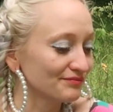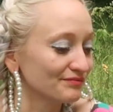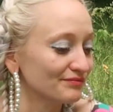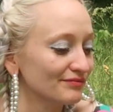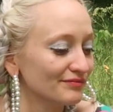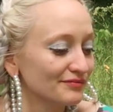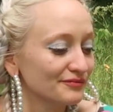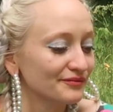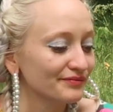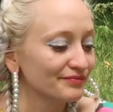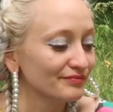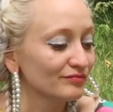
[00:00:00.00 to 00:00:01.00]

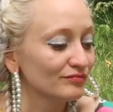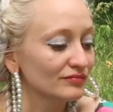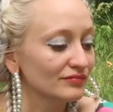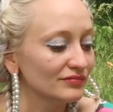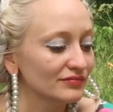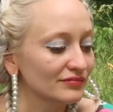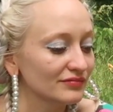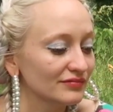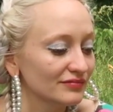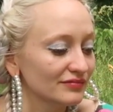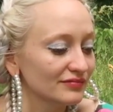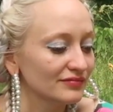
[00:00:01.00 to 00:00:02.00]

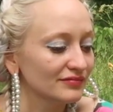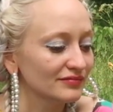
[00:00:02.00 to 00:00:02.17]
No words are spoken by the person on screen.